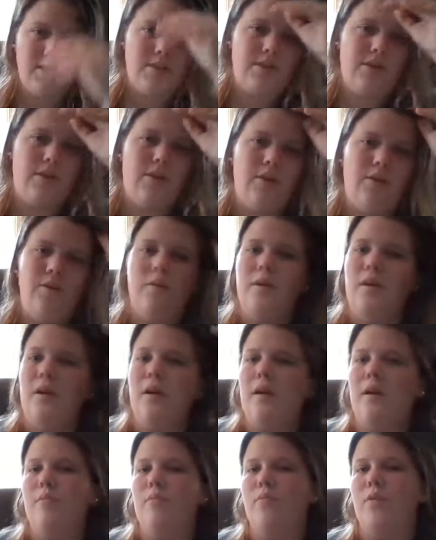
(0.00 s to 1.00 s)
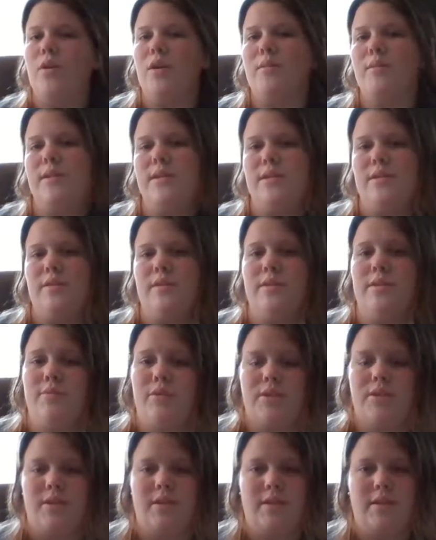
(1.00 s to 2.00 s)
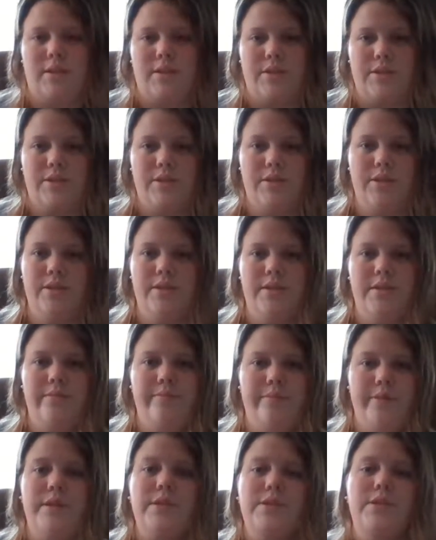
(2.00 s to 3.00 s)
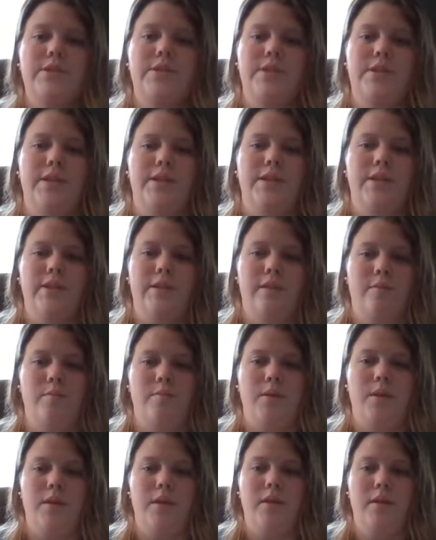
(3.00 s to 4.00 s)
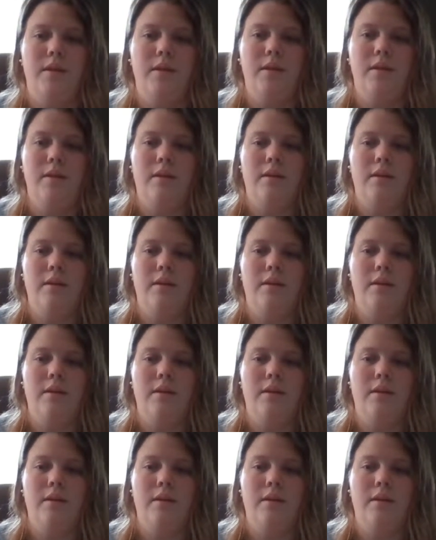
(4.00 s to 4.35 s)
So what I'm going to do is I'm just going to insert some pictures here of me